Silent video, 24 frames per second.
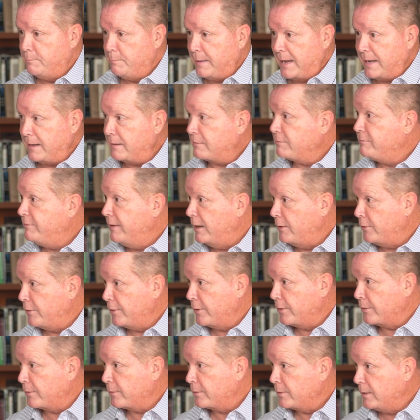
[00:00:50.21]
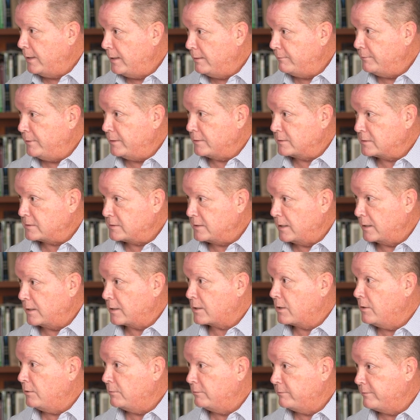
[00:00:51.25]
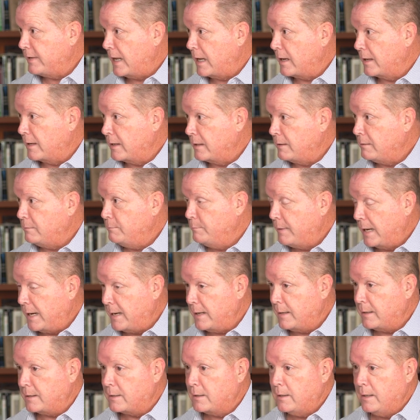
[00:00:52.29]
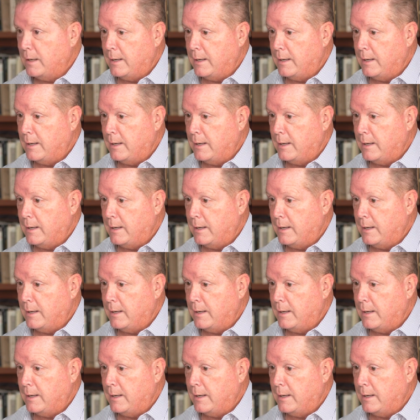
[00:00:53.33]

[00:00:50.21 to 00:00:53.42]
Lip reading: bank failure of the Silicon Valley Bank.